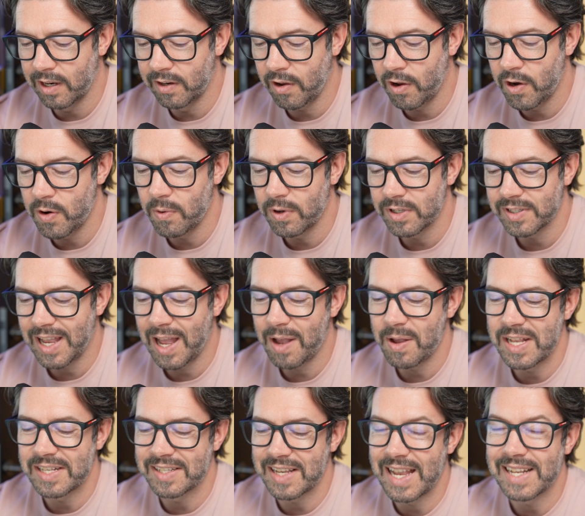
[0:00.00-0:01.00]
don't know what's
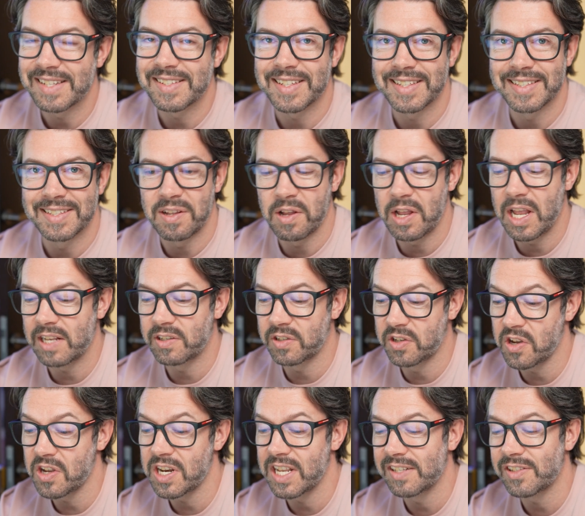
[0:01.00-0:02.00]
out. It's
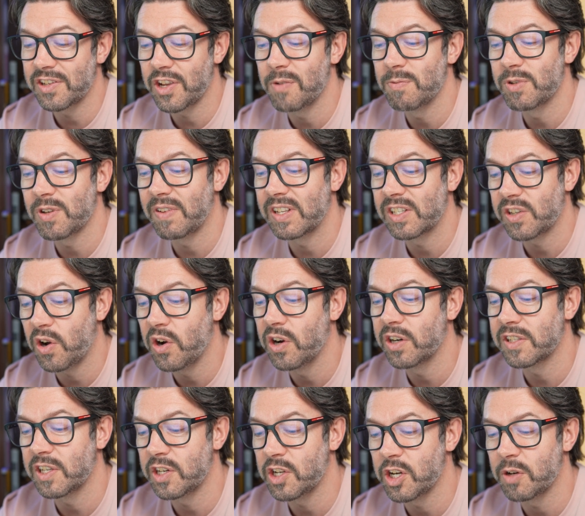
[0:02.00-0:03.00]
good in terms of it's
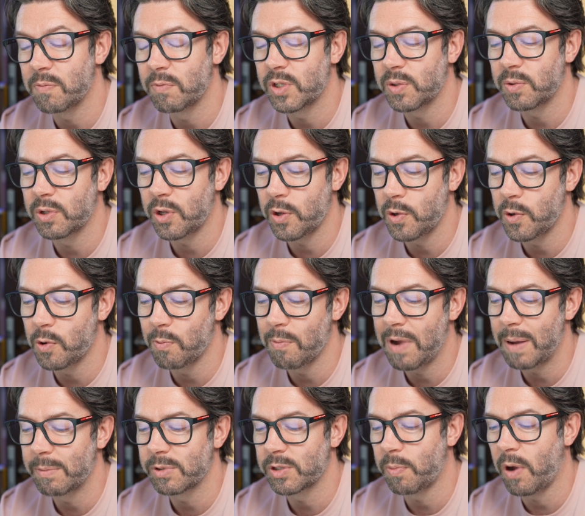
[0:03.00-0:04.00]
hooked it up to a Google
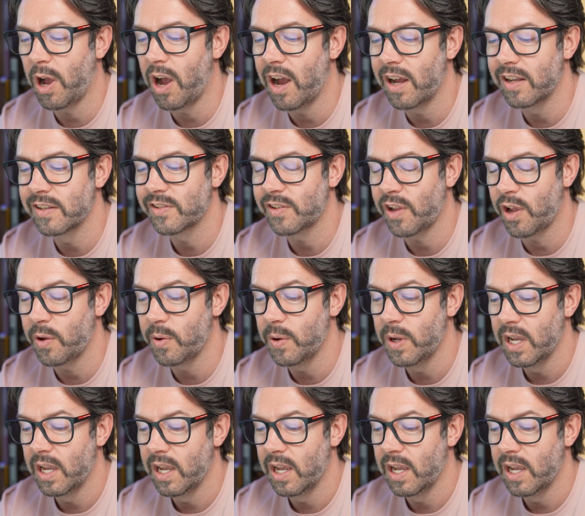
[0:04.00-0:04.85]
Maps part. So